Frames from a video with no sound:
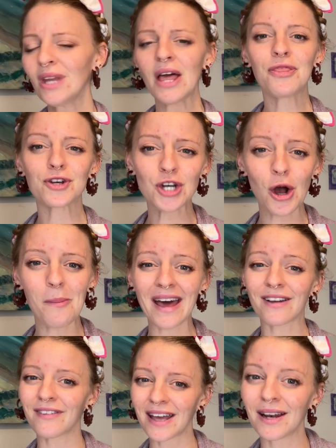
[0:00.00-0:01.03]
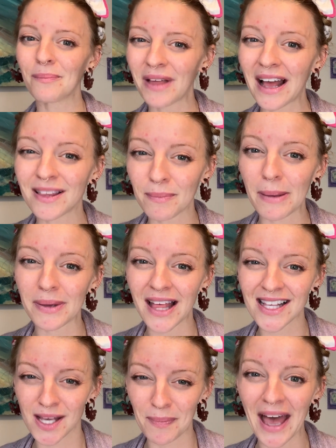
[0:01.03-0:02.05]
There's no bad event, but I think maybe
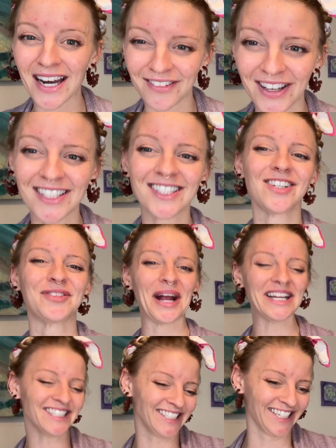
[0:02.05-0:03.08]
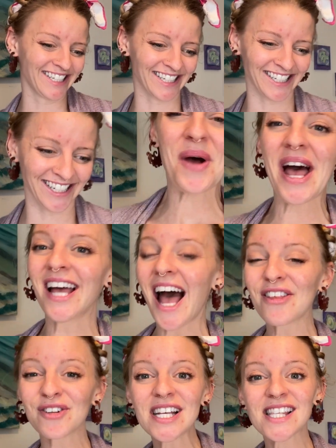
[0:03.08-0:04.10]
that's a bad event, right?
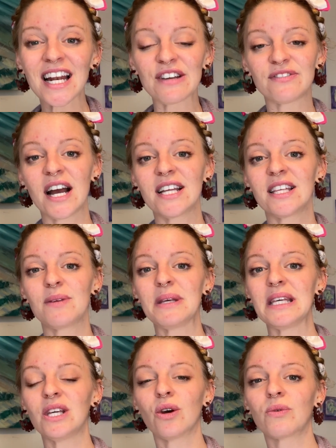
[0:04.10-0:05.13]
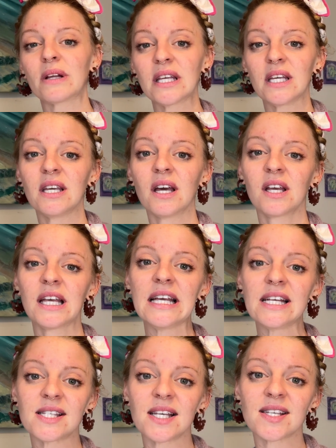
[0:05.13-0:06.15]
Other things that I find that be really easy